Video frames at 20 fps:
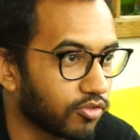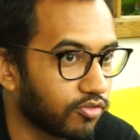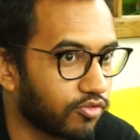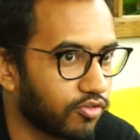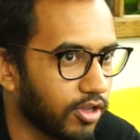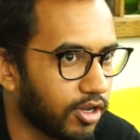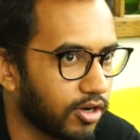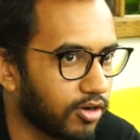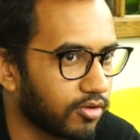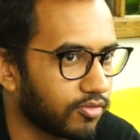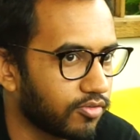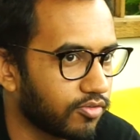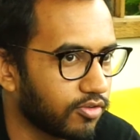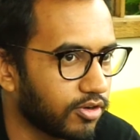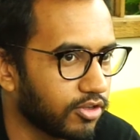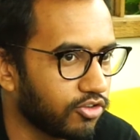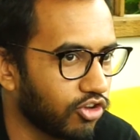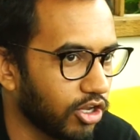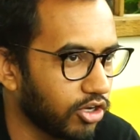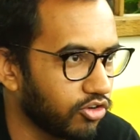So fear of
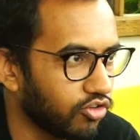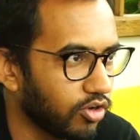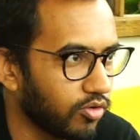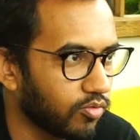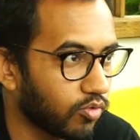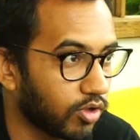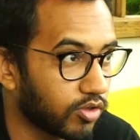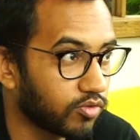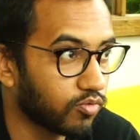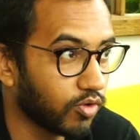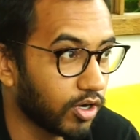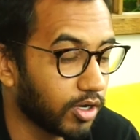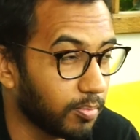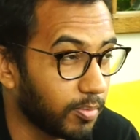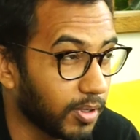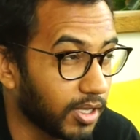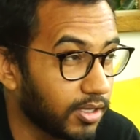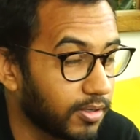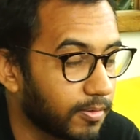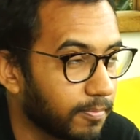rejection was
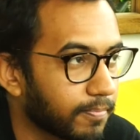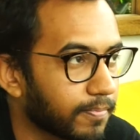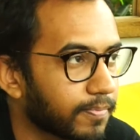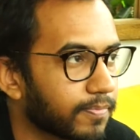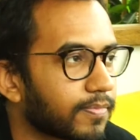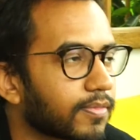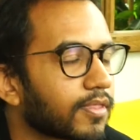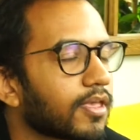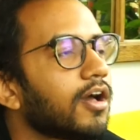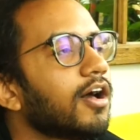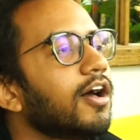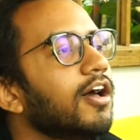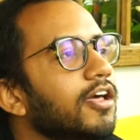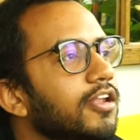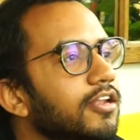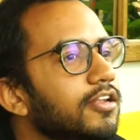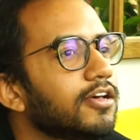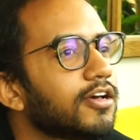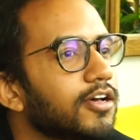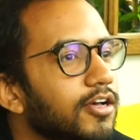very big,
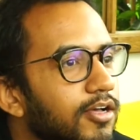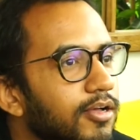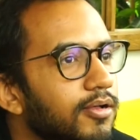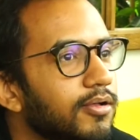and